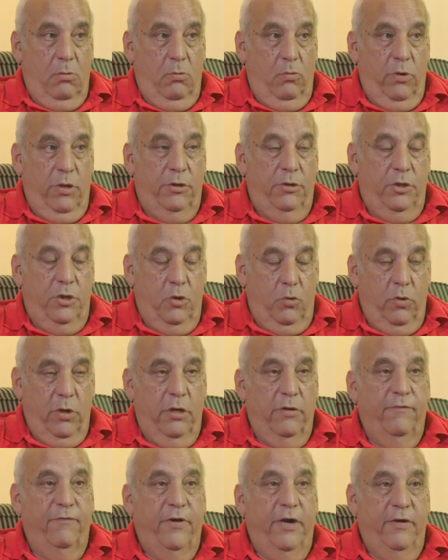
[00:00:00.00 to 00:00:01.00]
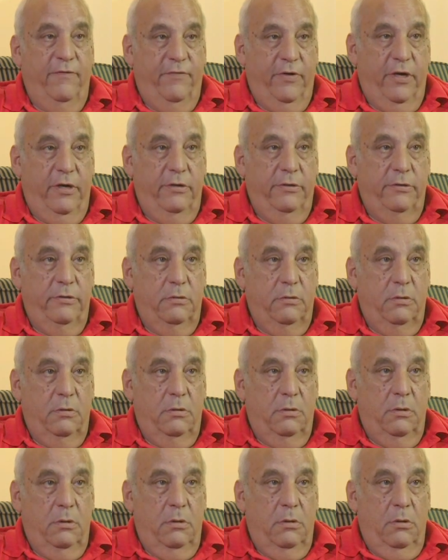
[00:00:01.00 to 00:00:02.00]
with 2 other firefighters
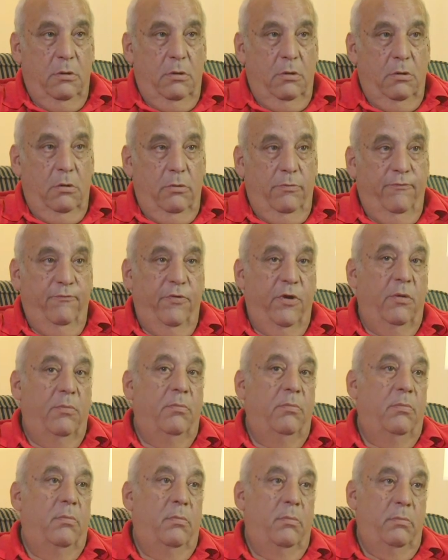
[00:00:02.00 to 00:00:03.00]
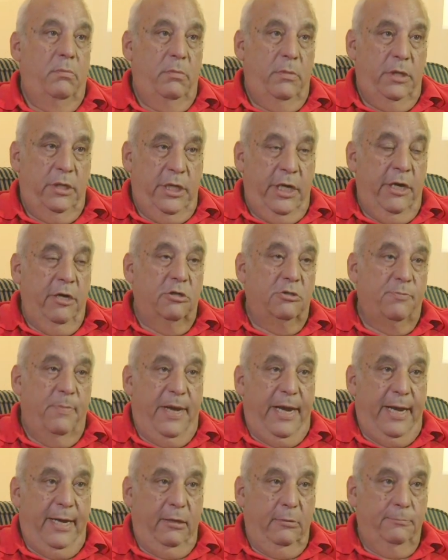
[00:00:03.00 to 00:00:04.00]
from years back.